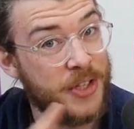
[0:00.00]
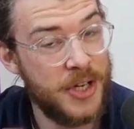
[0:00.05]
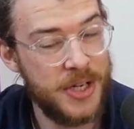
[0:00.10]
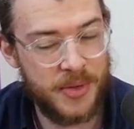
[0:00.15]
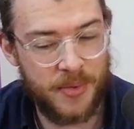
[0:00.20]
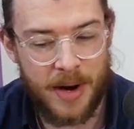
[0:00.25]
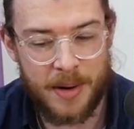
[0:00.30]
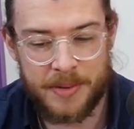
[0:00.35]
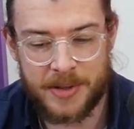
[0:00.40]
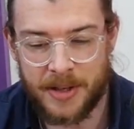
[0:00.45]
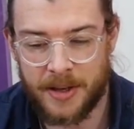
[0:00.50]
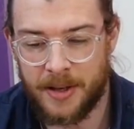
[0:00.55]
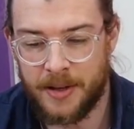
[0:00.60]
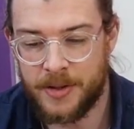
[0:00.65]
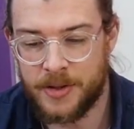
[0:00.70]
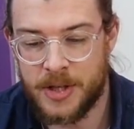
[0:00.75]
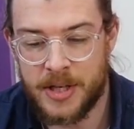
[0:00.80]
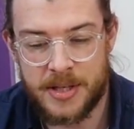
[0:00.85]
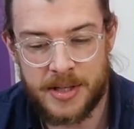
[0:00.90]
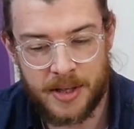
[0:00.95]
She's a reptile.
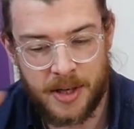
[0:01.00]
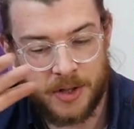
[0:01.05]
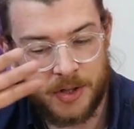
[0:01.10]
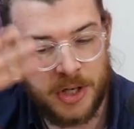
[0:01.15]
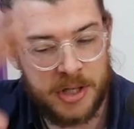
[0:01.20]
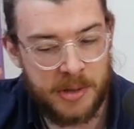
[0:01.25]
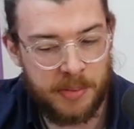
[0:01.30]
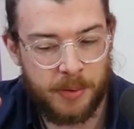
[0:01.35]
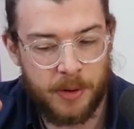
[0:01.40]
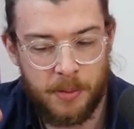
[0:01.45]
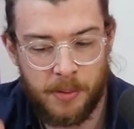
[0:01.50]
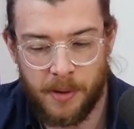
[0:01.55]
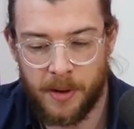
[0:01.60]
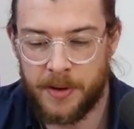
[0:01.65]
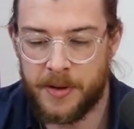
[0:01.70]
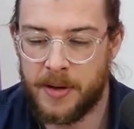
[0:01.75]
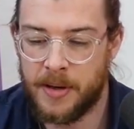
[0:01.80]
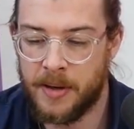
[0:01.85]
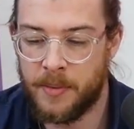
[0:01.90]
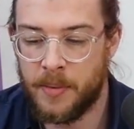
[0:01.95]
Because she's a blue
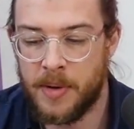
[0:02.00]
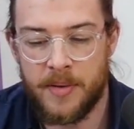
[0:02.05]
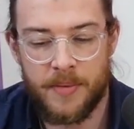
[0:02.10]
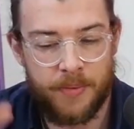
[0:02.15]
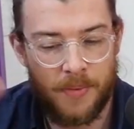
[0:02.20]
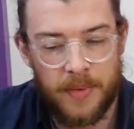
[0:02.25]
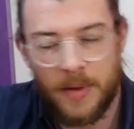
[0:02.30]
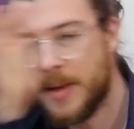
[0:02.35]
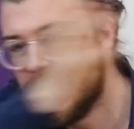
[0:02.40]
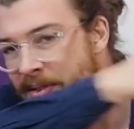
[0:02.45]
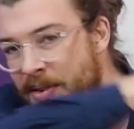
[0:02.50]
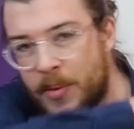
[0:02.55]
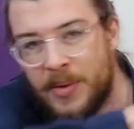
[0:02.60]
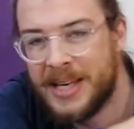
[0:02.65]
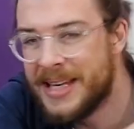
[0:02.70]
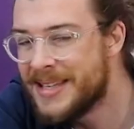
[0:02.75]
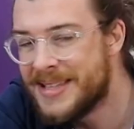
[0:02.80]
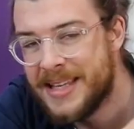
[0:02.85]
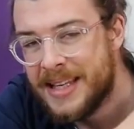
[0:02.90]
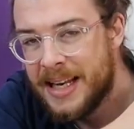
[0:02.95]
blood. If you
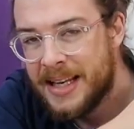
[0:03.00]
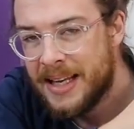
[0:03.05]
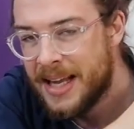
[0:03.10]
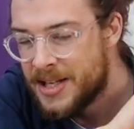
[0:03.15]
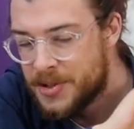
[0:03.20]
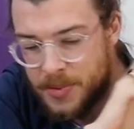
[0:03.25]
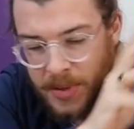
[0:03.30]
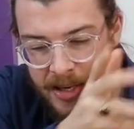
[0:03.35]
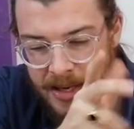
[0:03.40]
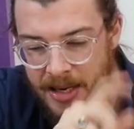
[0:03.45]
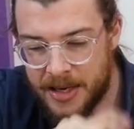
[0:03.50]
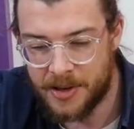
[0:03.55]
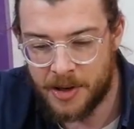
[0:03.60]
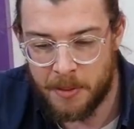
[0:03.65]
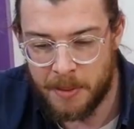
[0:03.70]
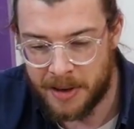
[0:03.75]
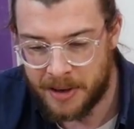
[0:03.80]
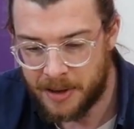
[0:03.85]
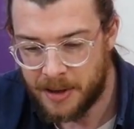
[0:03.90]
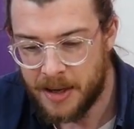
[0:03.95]
didn't see that last week, you need to
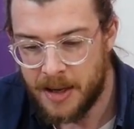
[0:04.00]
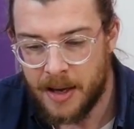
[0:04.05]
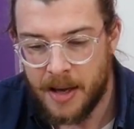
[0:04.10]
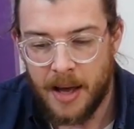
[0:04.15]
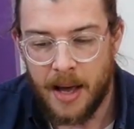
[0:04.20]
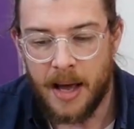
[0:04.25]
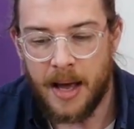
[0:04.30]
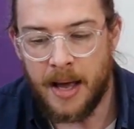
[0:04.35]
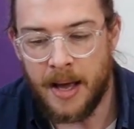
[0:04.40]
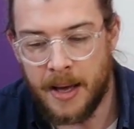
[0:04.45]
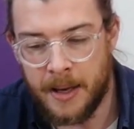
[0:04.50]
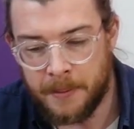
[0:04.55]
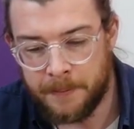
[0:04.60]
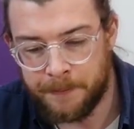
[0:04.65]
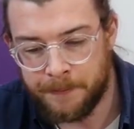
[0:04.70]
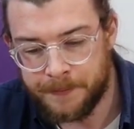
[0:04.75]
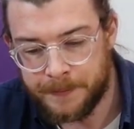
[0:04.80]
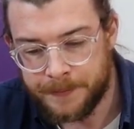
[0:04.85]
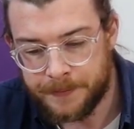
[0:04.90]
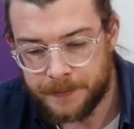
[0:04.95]
go back.
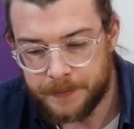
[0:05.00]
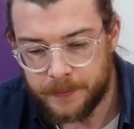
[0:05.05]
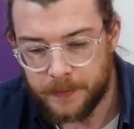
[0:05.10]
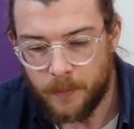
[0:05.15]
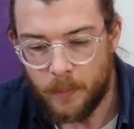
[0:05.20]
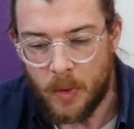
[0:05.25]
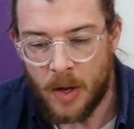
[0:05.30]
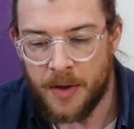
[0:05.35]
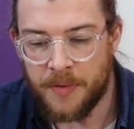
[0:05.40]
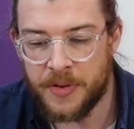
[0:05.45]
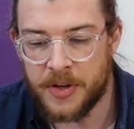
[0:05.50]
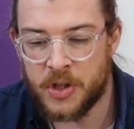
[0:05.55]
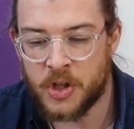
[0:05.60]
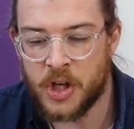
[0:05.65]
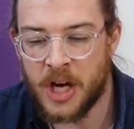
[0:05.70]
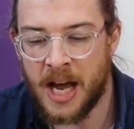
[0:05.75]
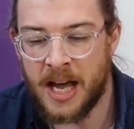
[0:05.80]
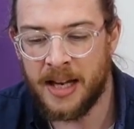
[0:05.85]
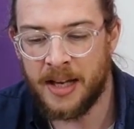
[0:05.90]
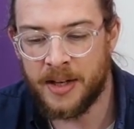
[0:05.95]
The
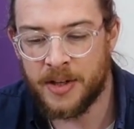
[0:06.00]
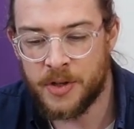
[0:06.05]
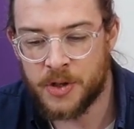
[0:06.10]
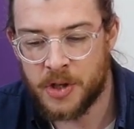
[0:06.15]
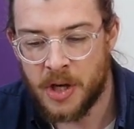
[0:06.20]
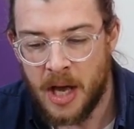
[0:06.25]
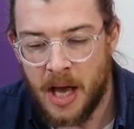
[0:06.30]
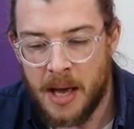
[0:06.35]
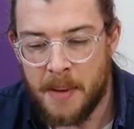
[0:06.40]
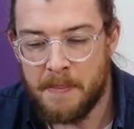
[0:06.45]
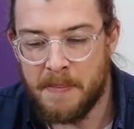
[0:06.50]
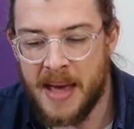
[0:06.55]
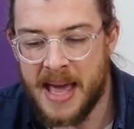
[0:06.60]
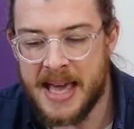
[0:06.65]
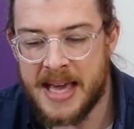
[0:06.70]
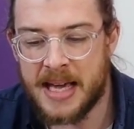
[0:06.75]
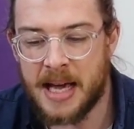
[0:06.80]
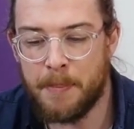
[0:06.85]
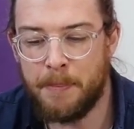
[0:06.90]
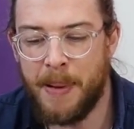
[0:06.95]
challenge.
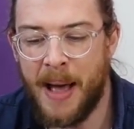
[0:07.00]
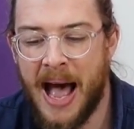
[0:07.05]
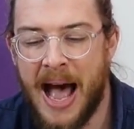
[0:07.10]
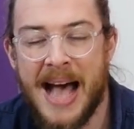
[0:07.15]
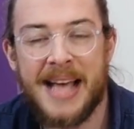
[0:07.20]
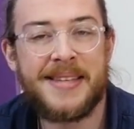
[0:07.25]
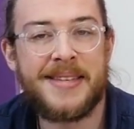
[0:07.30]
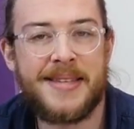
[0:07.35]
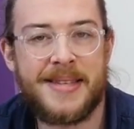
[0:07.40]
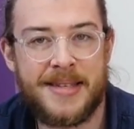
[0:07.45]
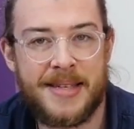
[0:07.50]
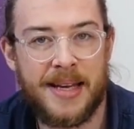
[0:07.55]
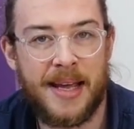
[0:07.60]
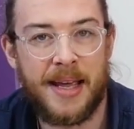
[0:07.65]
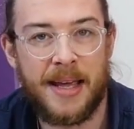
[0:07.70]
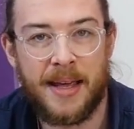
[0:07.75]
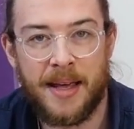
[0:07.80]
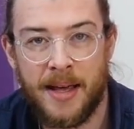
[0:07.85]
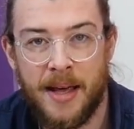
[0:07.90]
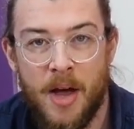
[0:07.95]
Make a
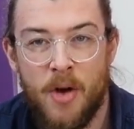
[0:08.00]
pasty.